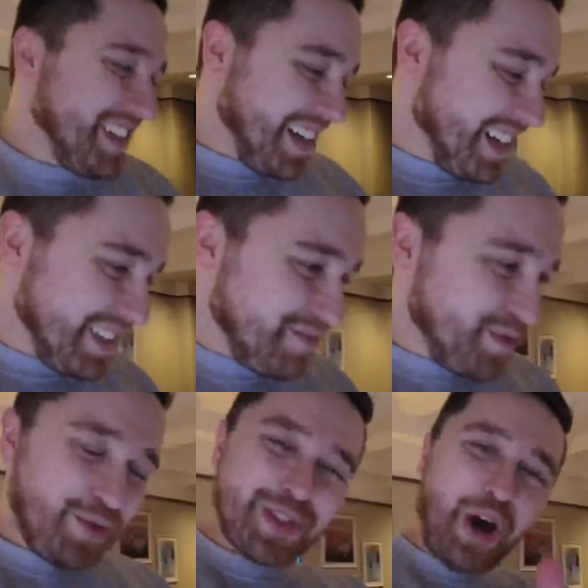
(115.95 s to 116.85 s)

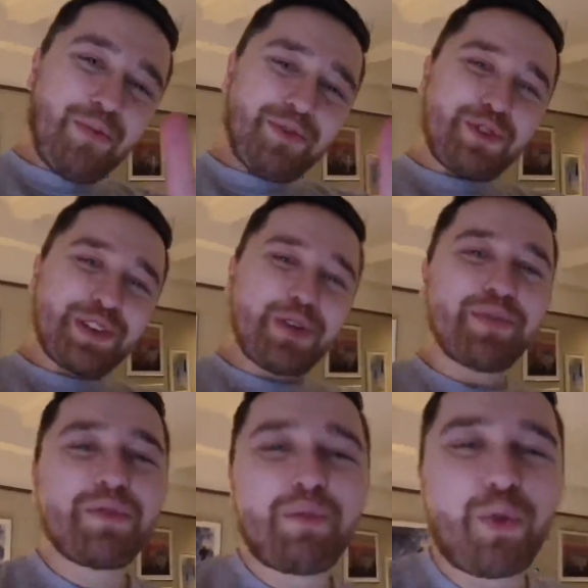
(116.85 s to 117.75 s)
Um, was hoping for a little
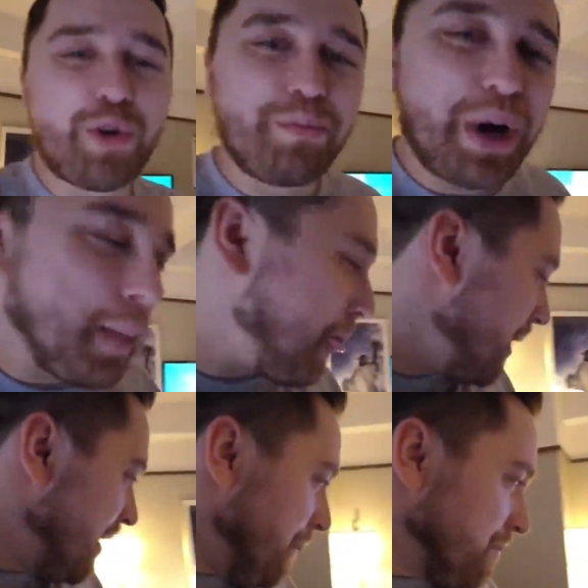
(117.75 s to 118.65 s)
bit more, but
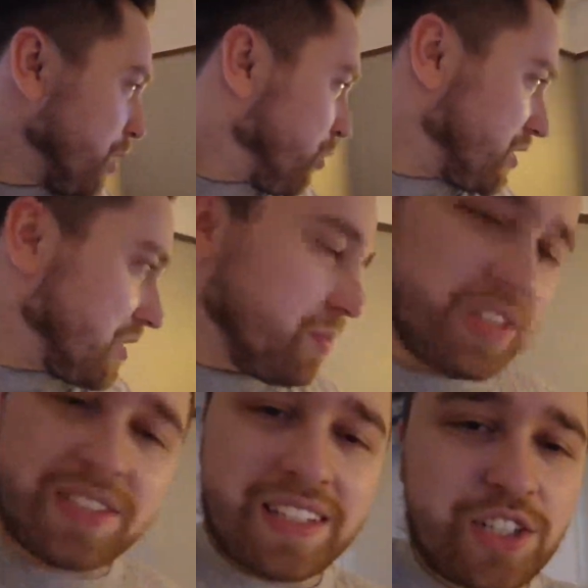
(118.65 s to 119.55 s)
of course, let me
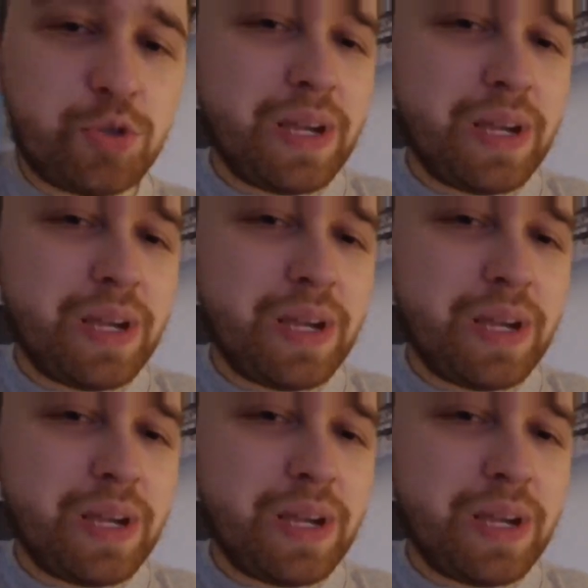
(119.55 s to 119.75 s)
set you